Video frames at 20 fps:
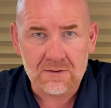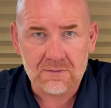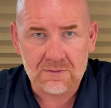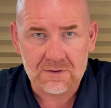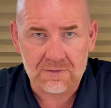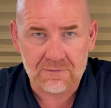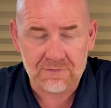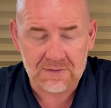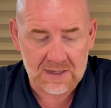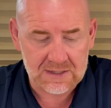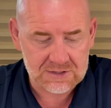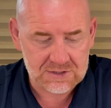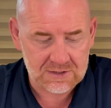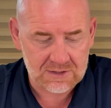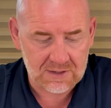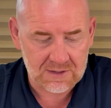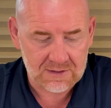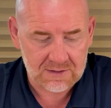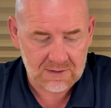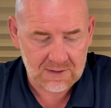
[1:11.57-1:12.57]

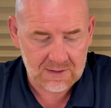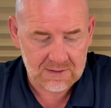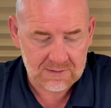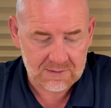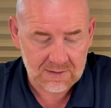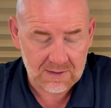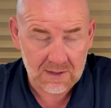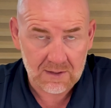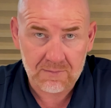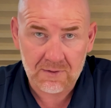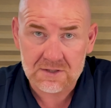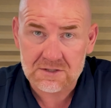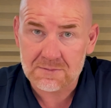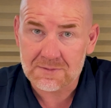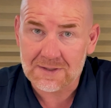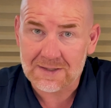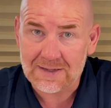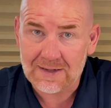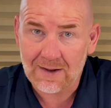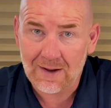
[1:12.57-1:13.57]
flashlight and
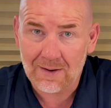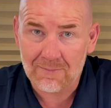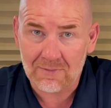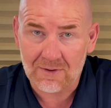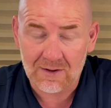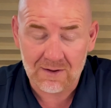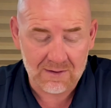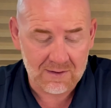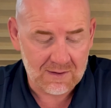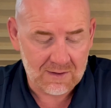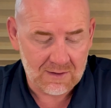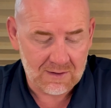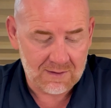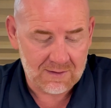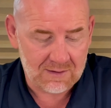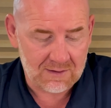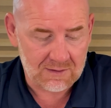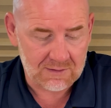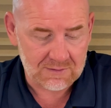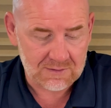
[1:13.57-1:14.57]
possibly a camera
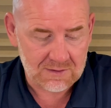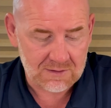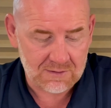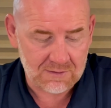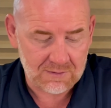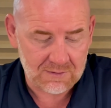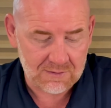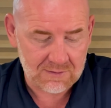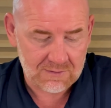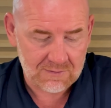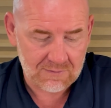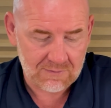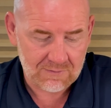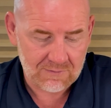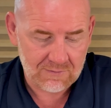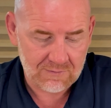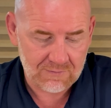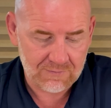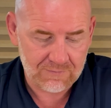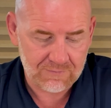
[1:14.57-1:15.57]
on your
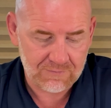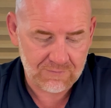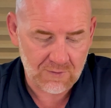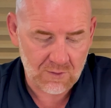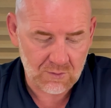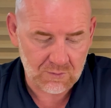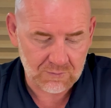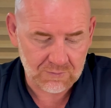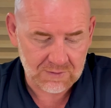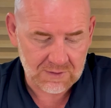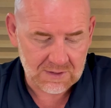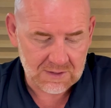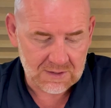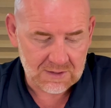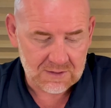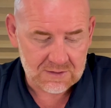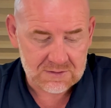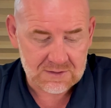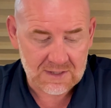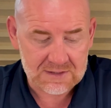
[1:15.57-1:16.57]
phone.
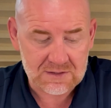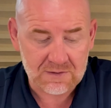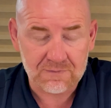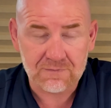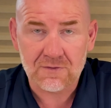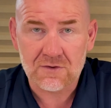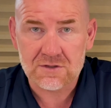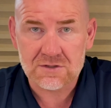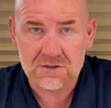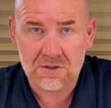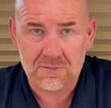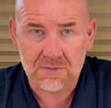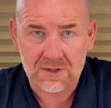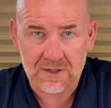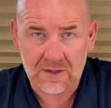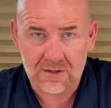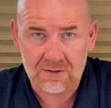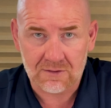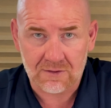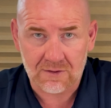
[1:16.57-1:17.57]
So that's the first number
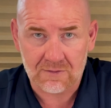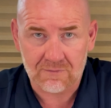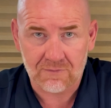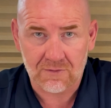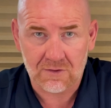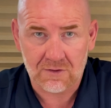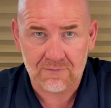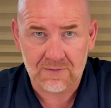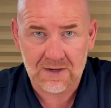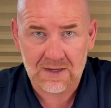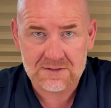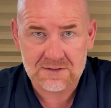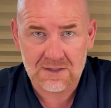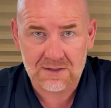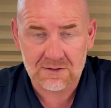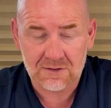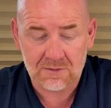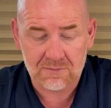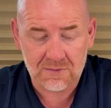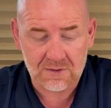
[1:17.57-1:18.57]
that you're looking for. If it has
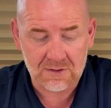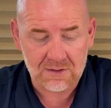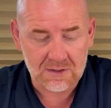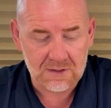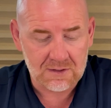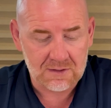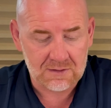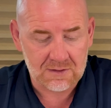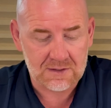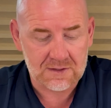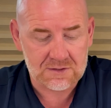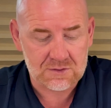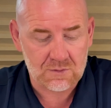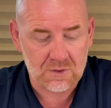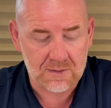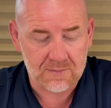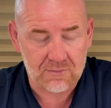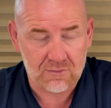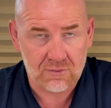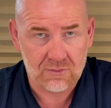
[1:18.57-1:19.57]
that number, then it's
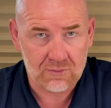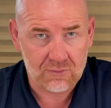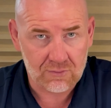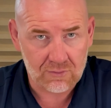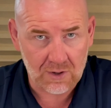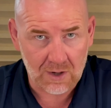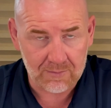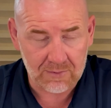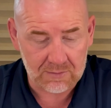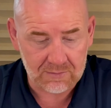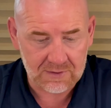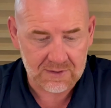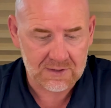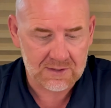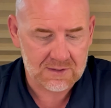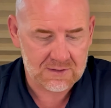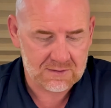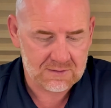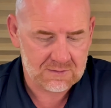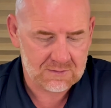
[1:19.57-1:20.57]
quite
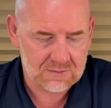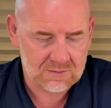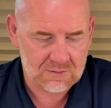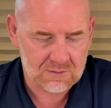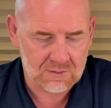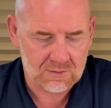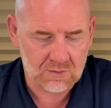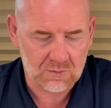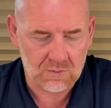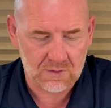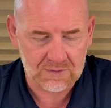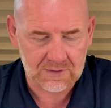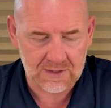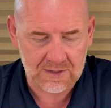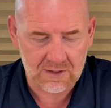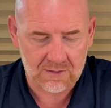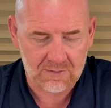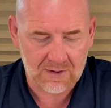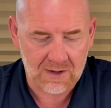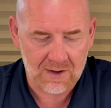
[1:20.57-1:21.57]
probably the one
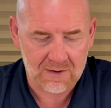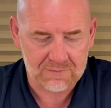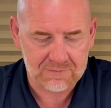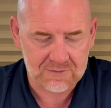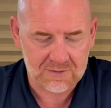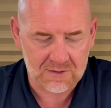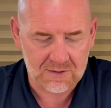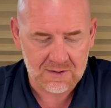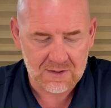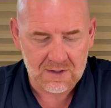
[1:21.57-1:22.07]
that you're after